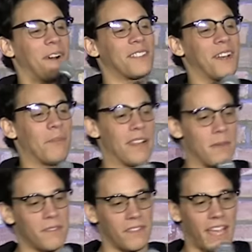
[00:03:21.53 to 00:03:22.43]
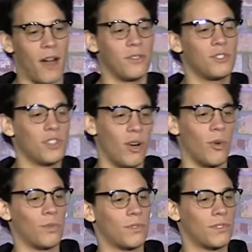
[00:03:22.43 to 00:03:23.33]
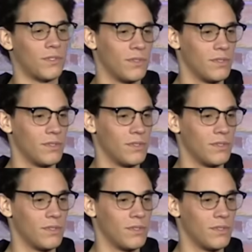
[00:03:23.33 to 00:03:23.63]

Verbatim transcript: fucked up. My name is Accountant Jones.